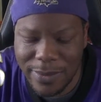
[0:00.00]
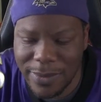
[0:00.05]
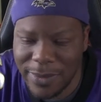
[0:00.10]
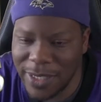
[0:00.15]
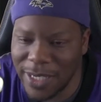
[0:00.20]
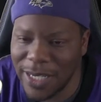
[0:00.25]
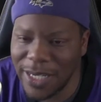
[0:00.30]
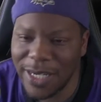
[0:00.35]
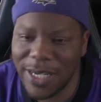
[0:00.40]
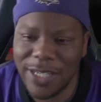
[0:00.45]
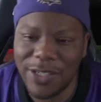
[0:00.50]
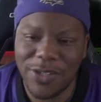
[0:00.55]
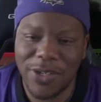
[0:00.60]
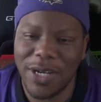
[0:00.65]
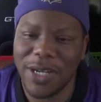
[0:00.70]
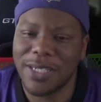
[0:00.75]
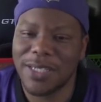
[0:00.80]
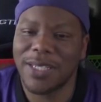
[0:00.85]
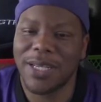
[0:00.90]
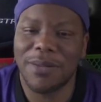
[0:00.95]
Then they
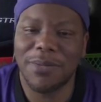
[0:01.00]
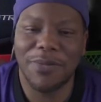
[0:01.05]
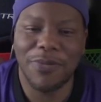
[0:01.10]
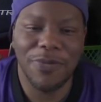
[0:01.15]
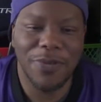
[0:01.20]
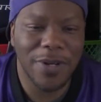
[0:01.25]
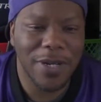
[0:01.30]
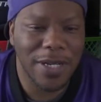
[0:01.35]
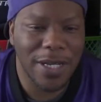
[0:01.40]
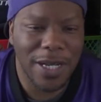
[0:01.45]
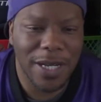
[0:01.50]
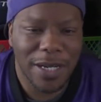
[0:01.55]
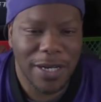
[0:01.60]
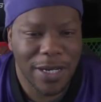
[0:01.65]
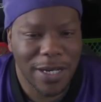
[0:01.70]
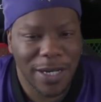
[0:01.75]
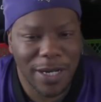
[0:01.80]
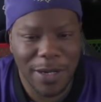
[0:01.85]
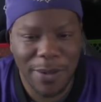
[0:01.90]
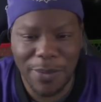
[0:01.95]
try to stop the run game.
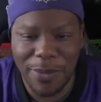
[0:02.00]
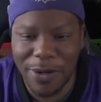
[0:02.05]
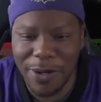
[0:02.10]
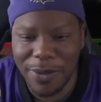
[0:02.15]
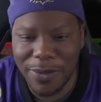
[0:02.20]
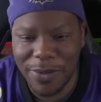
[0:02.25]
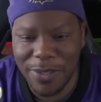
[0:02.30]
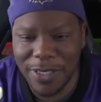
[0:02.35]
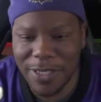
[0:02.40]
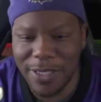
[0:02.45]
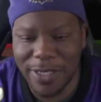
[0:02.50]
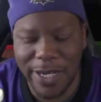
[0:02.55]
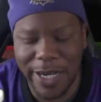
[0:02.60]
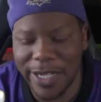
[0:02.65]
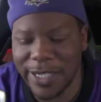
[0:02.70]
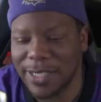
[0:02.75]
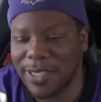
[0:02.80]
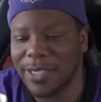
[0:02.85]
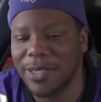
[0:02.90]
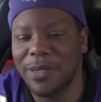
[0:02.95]
Then Lamar was just
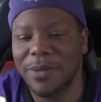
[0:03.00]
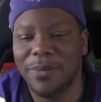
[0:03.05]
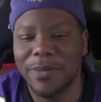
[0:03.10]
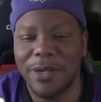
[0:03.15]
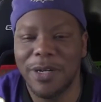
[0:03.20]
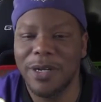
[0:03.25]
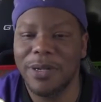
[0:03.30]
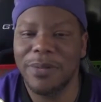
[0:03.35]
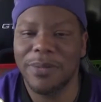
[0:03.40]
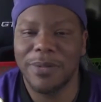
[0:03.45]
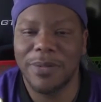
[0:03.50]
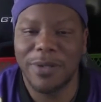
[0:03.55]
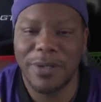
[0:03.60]
dicing them up